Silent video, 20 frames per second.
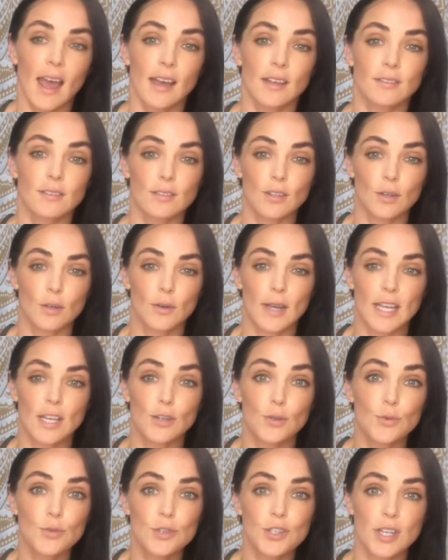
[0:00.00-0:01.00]
So in
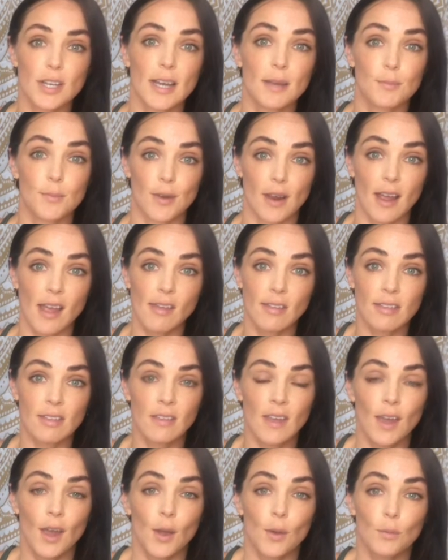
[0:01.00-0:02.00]
Ujjayi Breath,
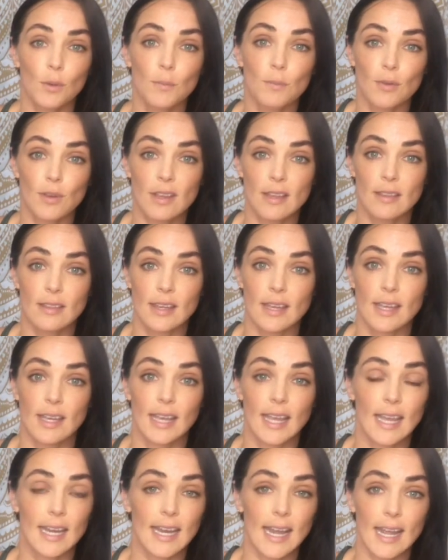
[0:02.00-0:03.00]
we're breathing,
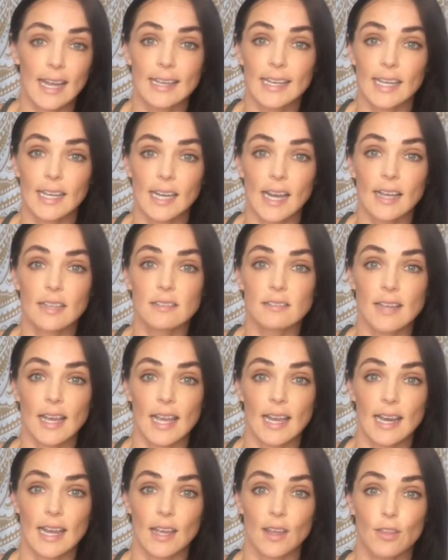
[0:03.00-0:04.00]
inhaling and
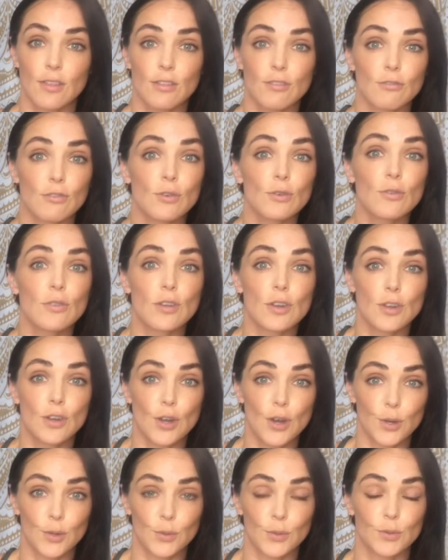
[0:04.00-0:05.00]
exhaling through the
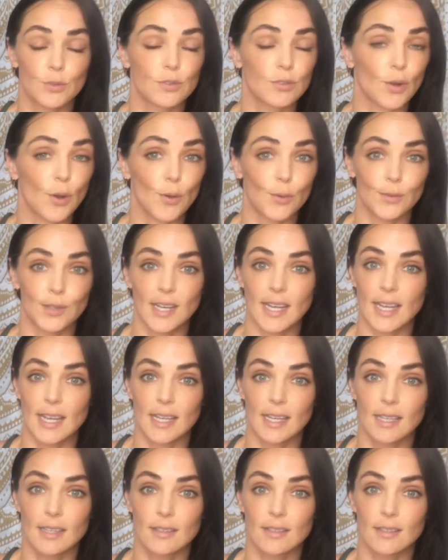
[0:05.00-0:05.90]
nose only.